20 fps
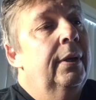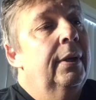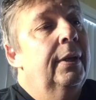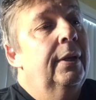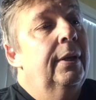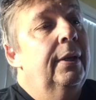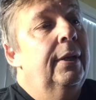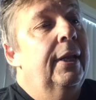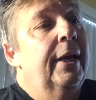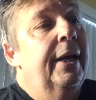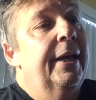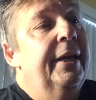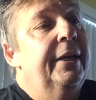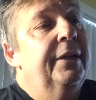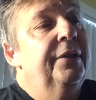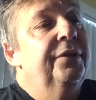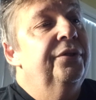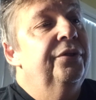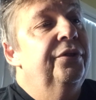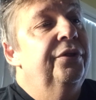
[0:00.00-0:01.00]

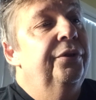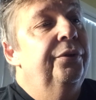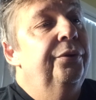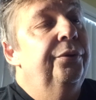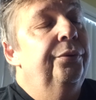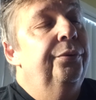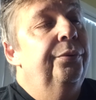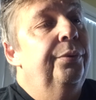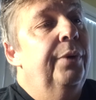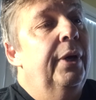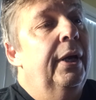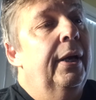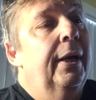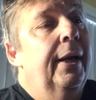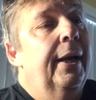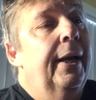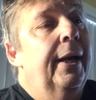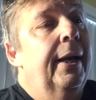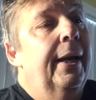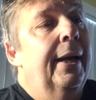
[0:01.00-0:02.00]
likes to
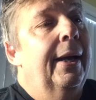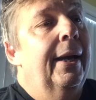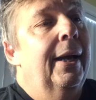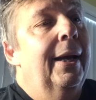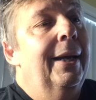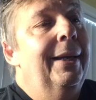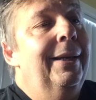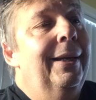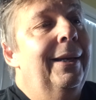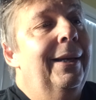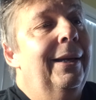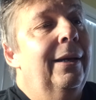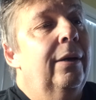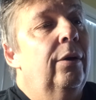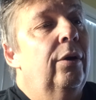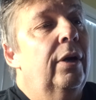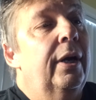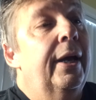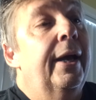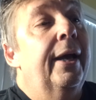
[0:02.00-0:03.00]

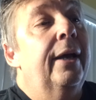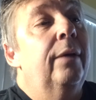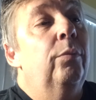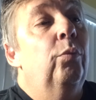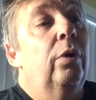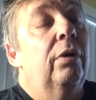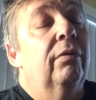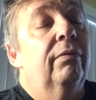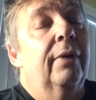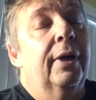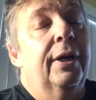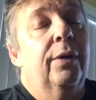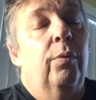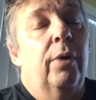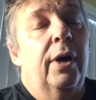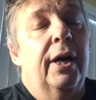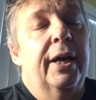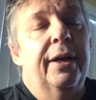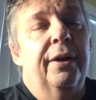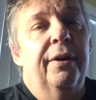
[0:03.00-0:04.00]
and will
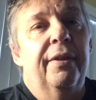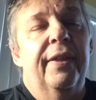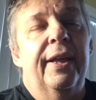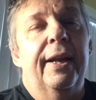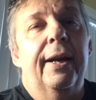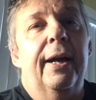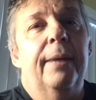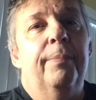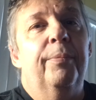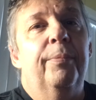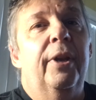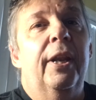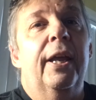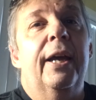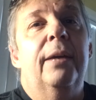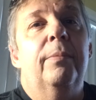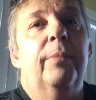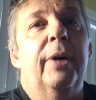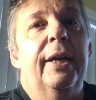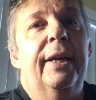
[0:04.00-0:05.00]
require that I
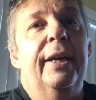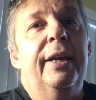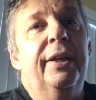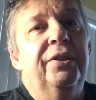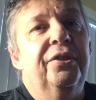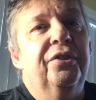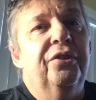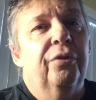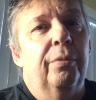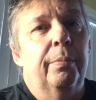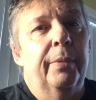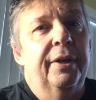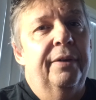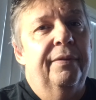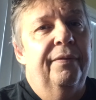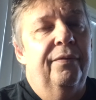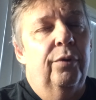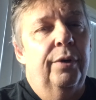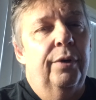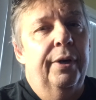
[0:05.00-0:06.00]
play my
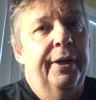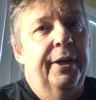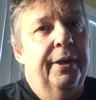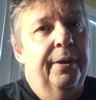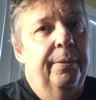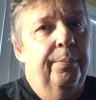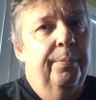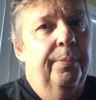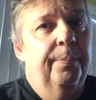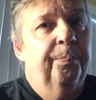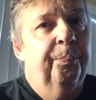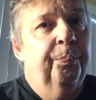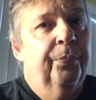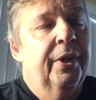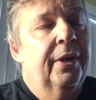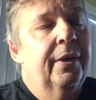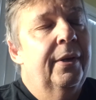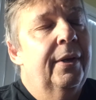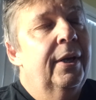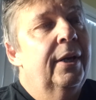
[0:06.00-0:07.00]
instrument for him,
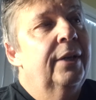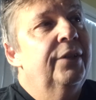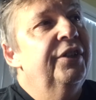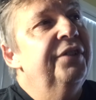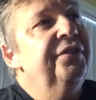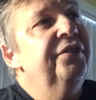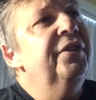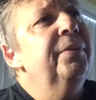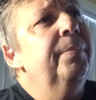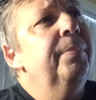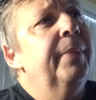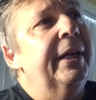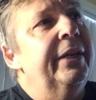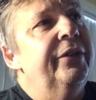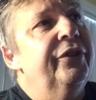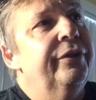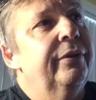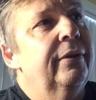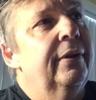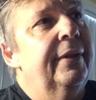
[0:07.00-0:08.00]
just to
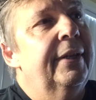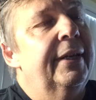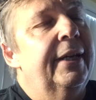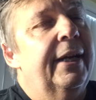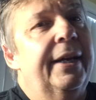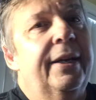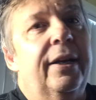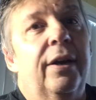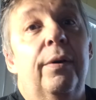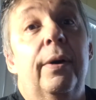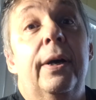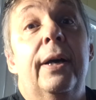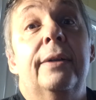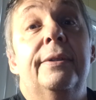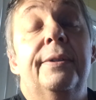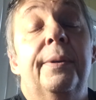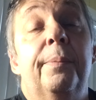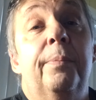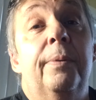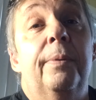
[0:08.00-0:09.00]
make sure that I know
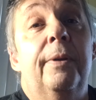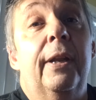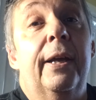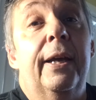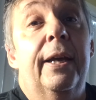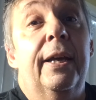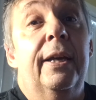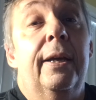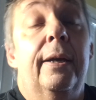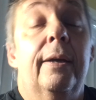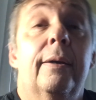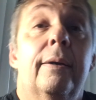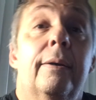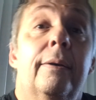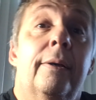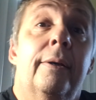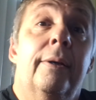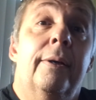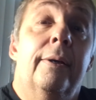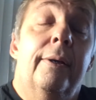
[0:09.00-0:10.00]
how to play
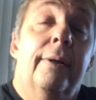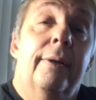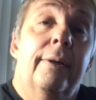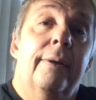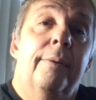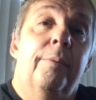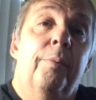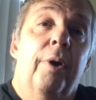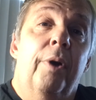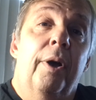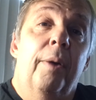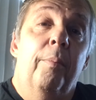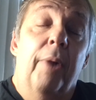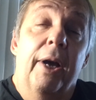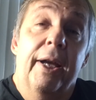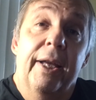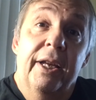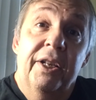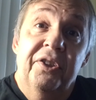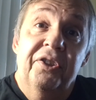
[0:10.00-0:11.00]

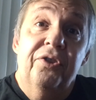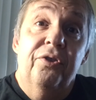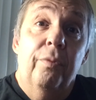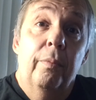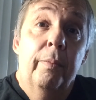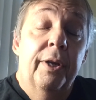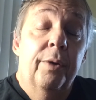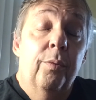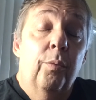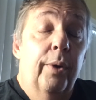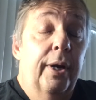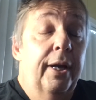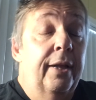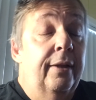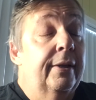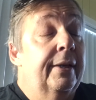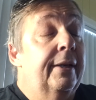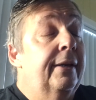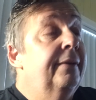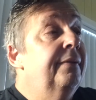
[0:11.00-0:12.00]
my instrument
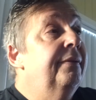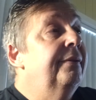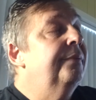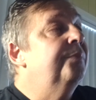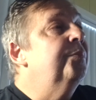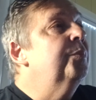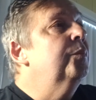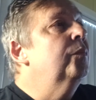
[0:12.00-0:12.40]
well enough.